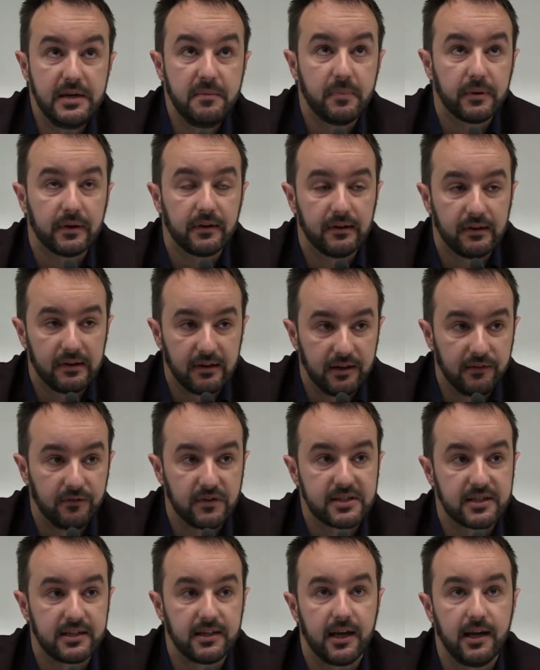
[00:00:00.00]
deep
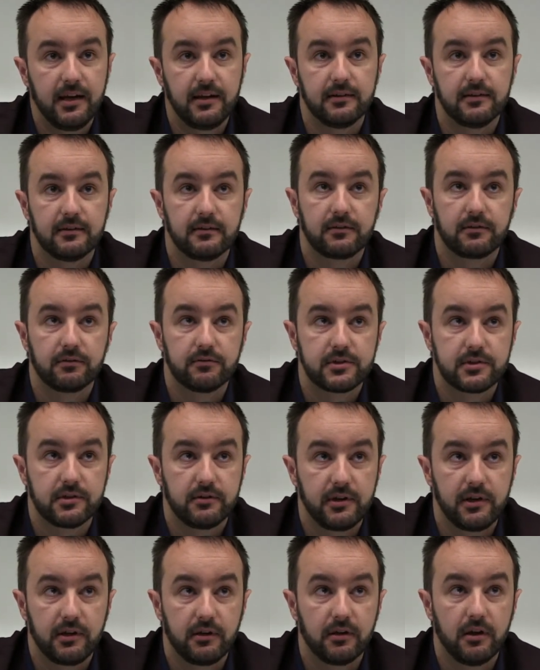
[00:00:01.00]
investigated
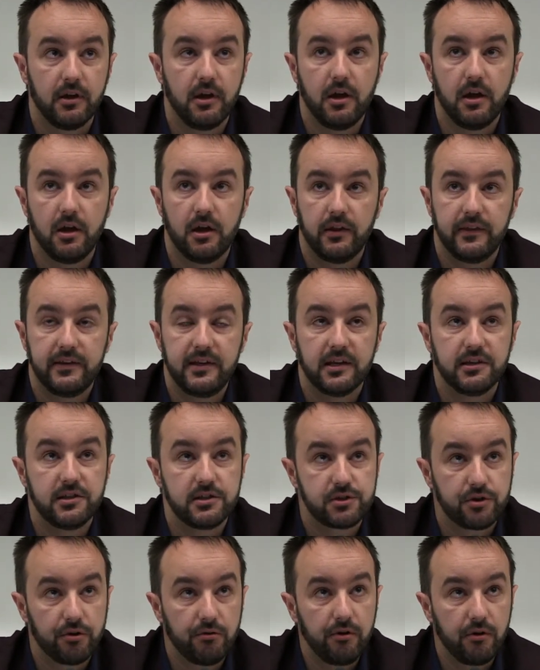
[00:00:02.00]
concerning the
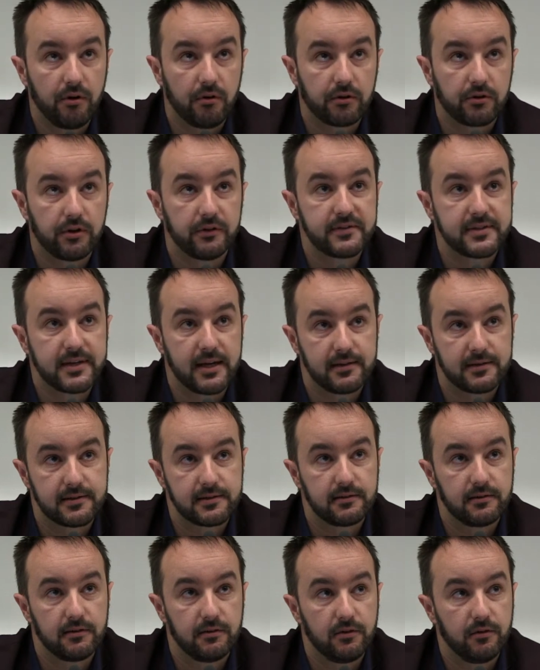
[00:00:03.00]
editorial
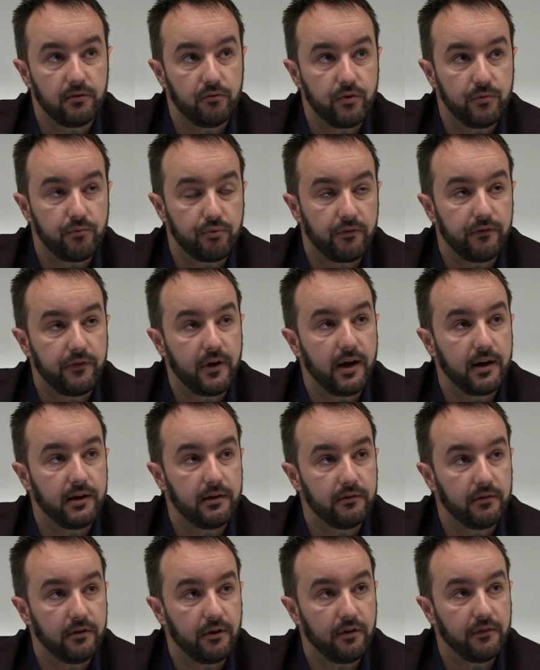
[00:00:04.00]
content we
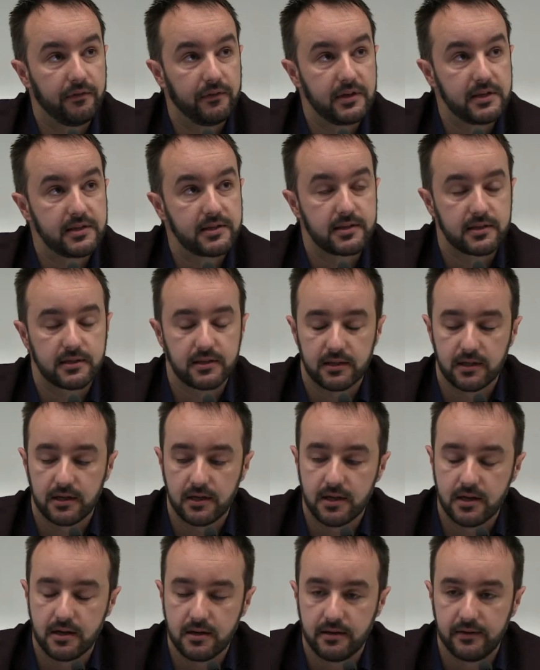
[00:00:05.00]
provide on these
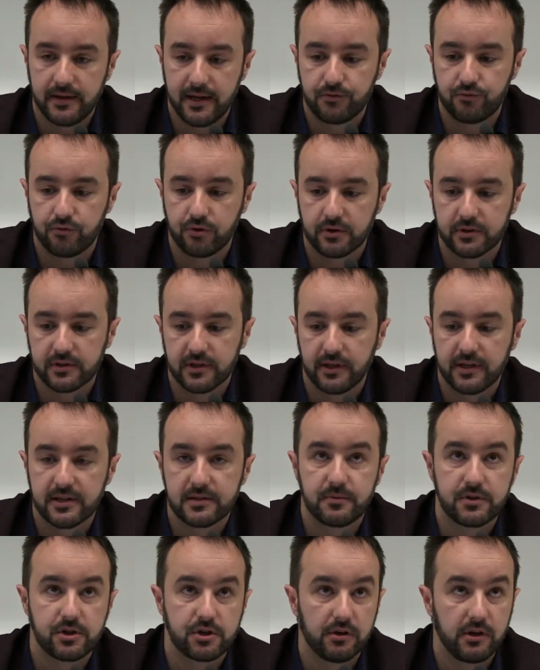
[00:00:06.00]
networks,
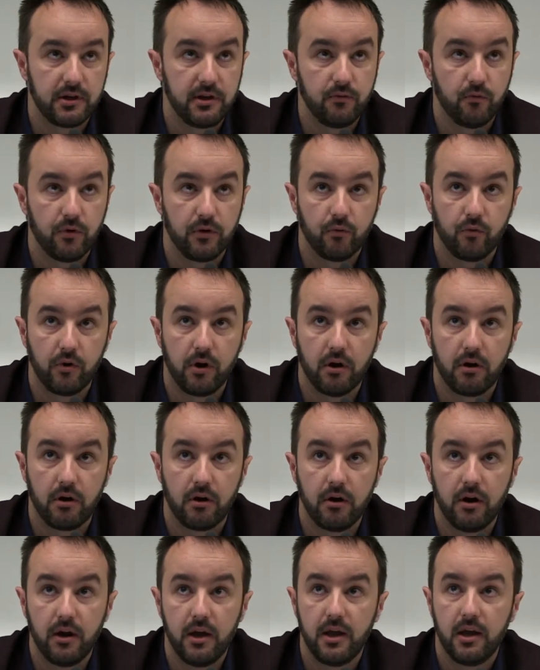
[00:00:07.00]
and especially when we
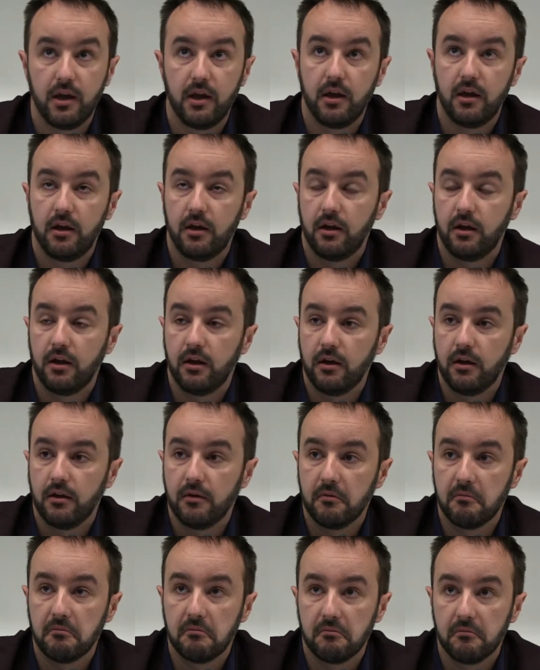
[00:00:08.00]
are
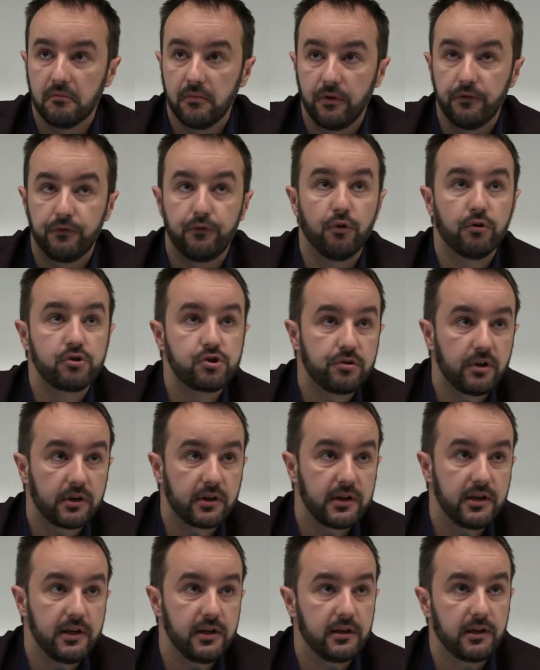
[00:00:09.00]

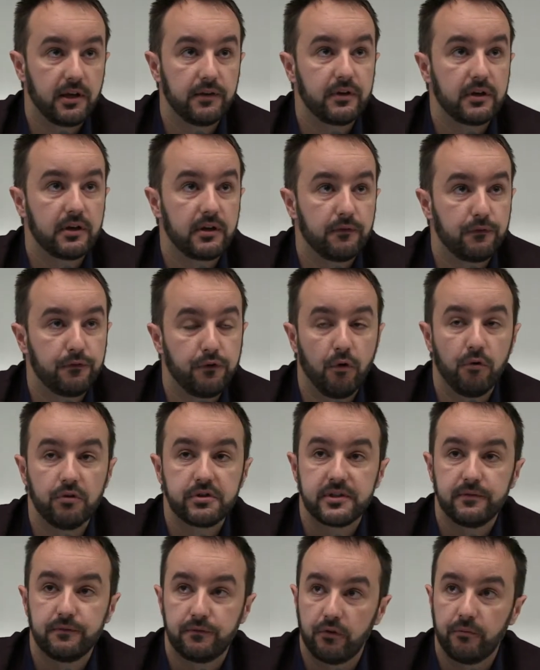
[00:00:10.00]
unfortunately giving
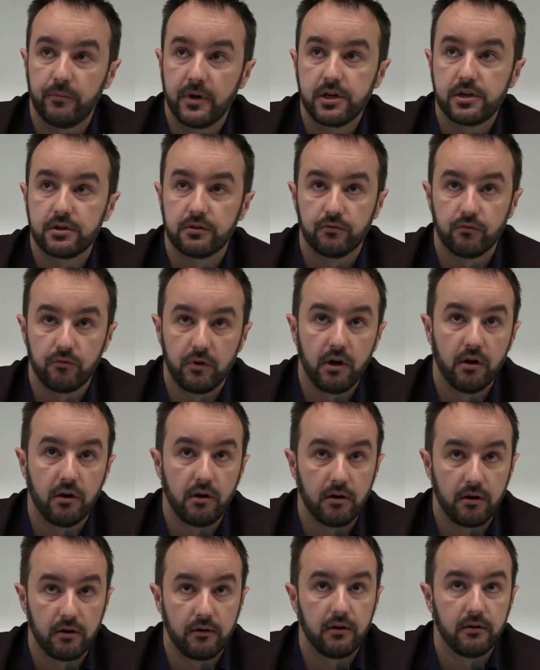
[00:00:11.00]
false information,
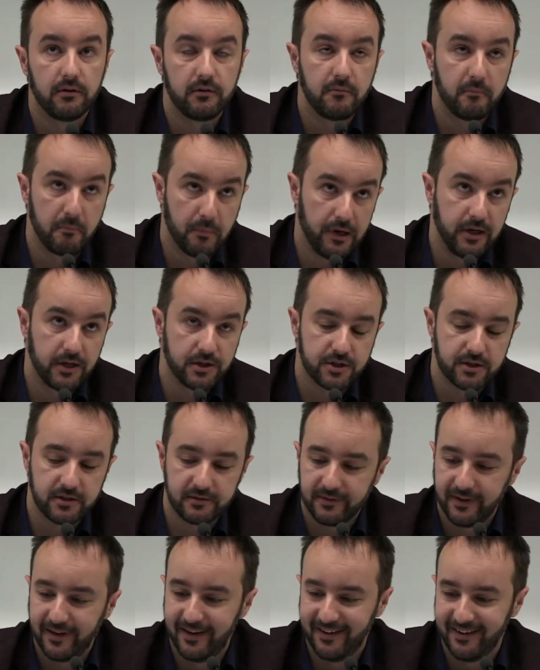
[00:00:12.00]
we are
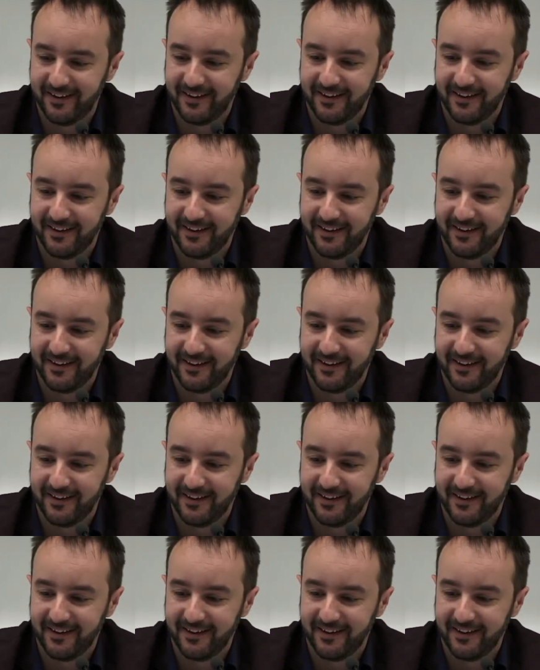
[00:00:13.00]
punished.